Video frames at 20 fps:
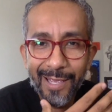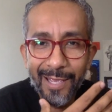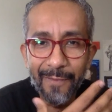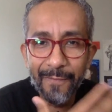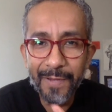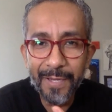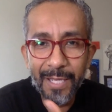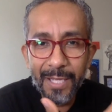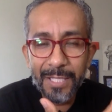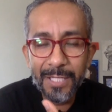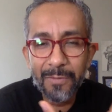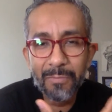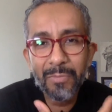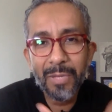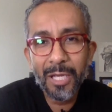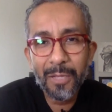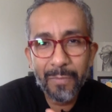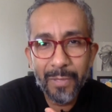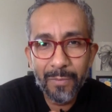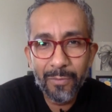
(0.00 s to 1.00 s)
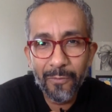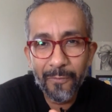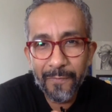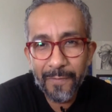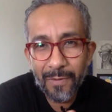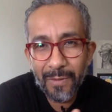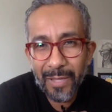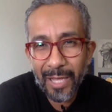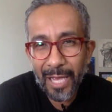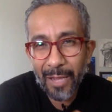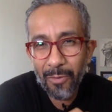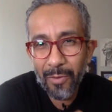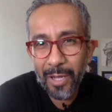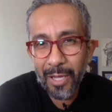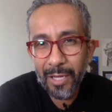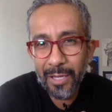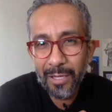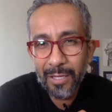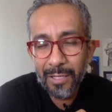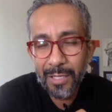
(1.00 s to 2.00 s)
If it doesn't make people feel that
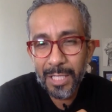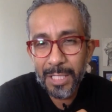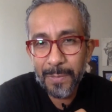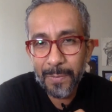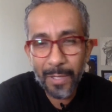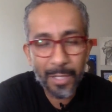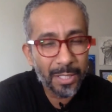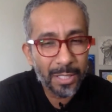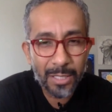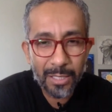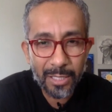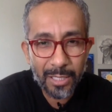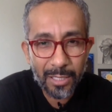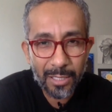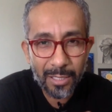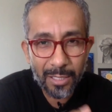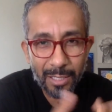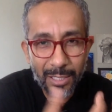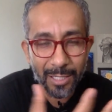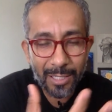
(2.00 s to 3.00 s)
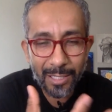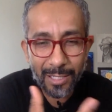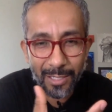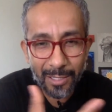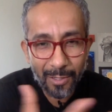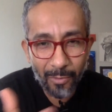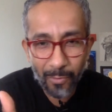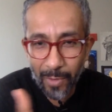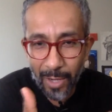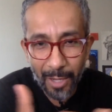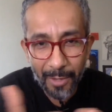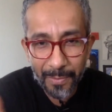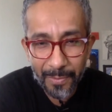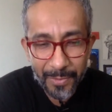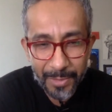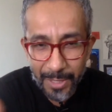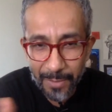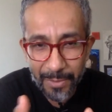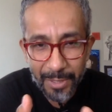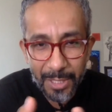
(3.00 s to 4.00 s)
way, especially
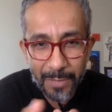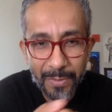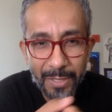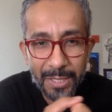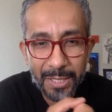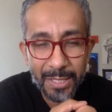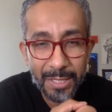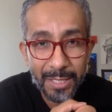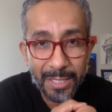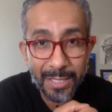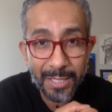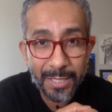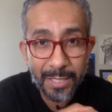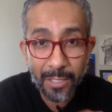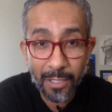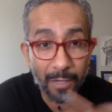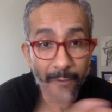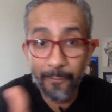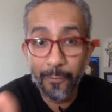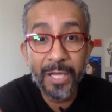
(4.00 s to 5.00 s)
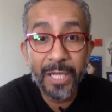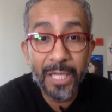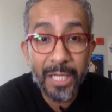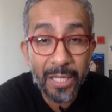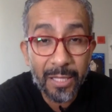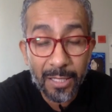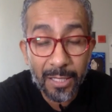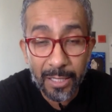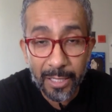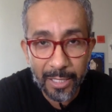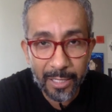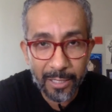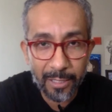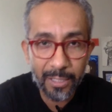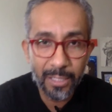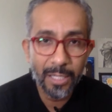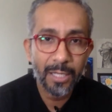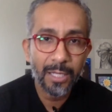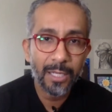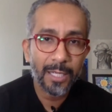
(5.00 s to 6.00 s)
around some of these businesses, free teeth
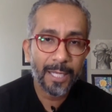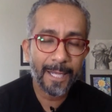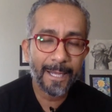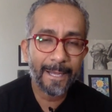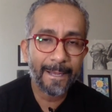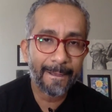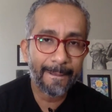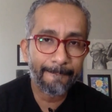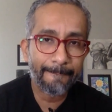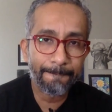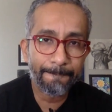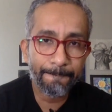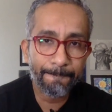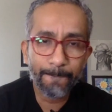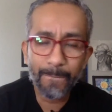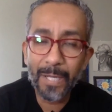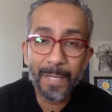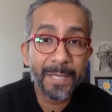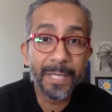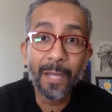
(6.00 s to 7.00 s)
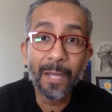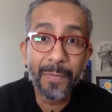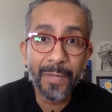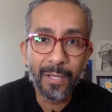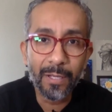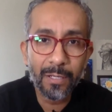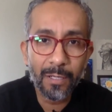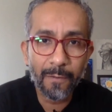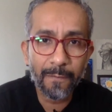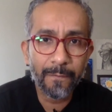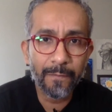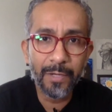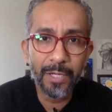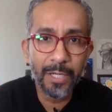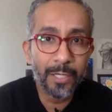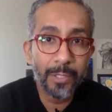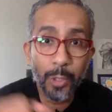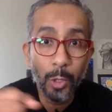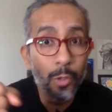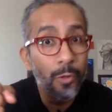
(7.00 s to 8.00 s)
cleaning, a
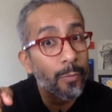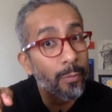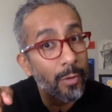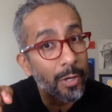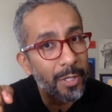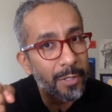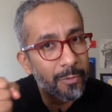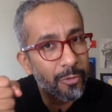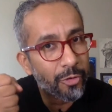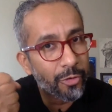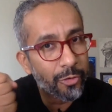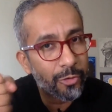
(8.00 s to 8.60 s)
free toothbrush.